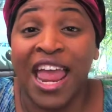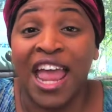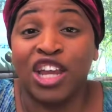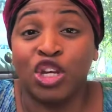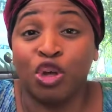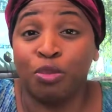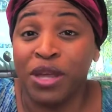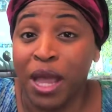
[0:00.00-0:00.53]
and
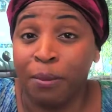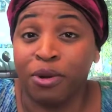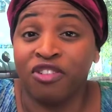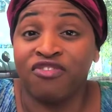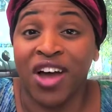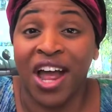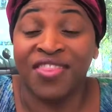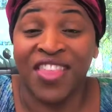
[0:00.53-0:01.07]
you'll be able to
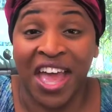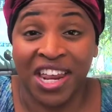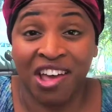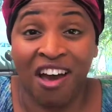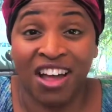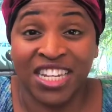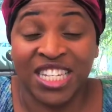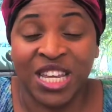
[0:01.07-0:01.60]
find that
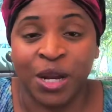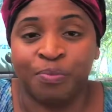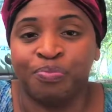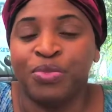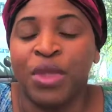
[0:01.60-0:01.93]
content.